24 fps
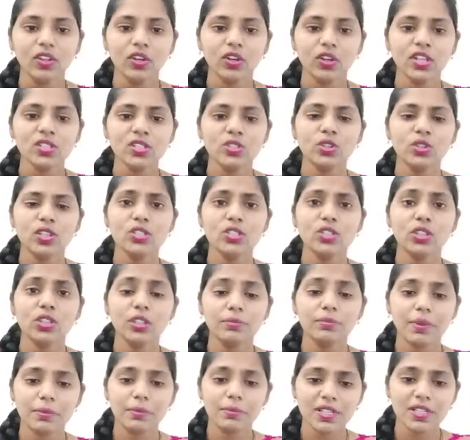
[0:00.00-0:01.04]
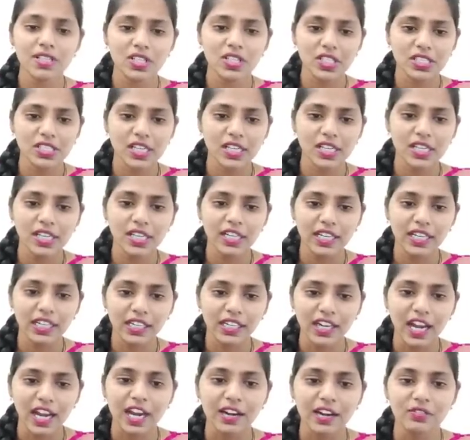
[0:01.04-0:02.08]
okay so these are the members recently in
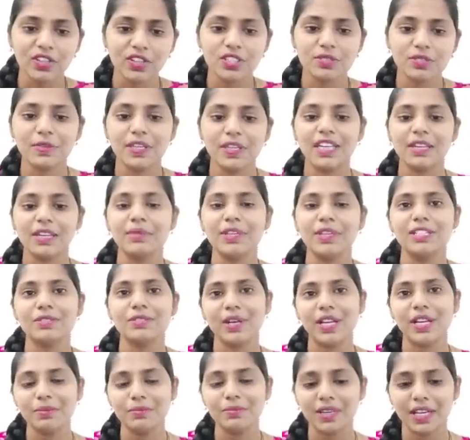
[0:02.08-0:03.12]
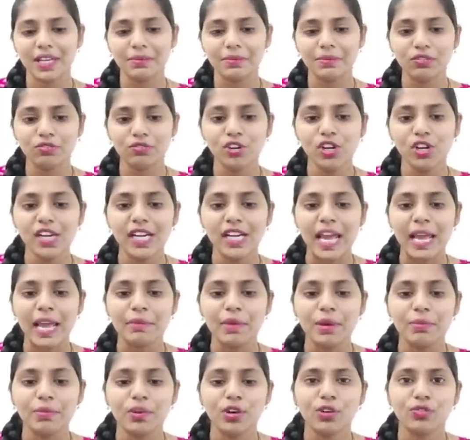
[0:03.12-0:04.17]
iran which make, which mainly became the full
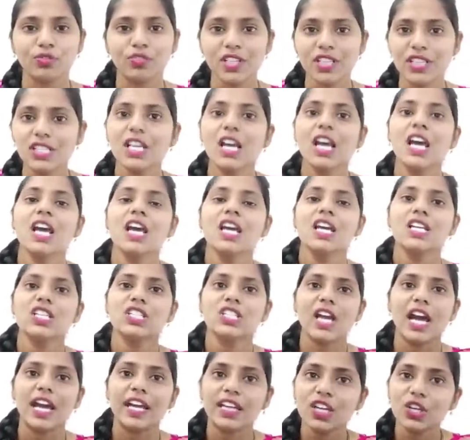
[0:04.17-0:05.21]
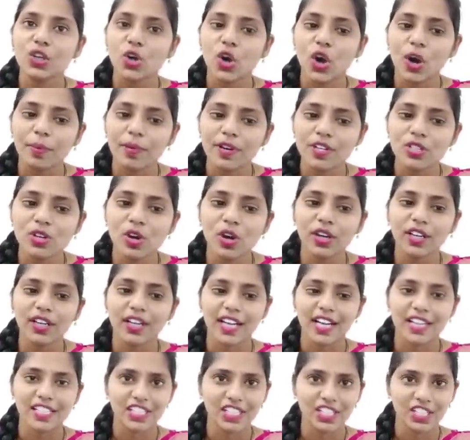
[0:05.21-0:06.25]
time member of this Shanghai Cooperation
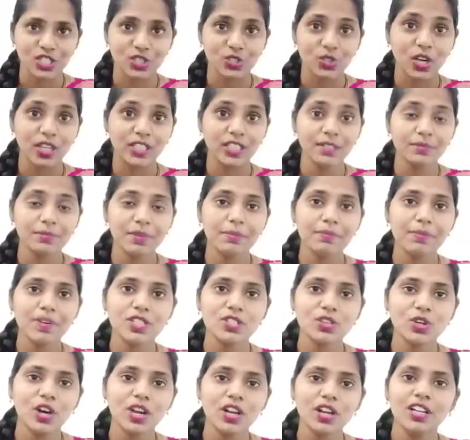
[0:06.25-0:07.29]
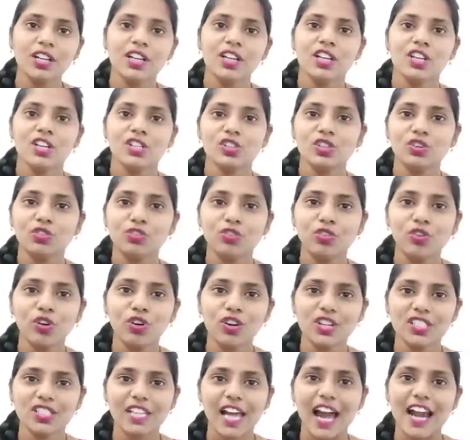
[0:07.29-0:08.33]
Organization. So other members are, so
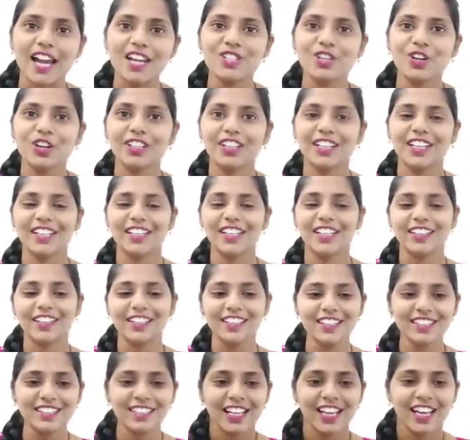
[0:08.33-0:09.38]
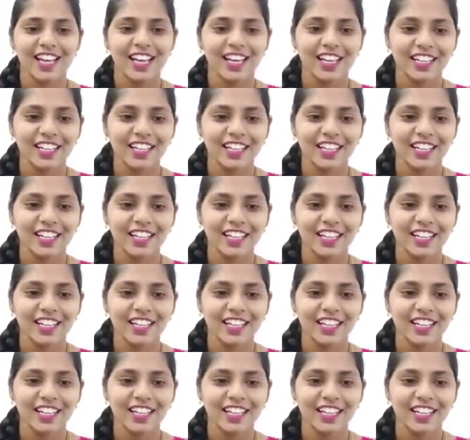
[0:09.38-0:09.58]
four stands are there that is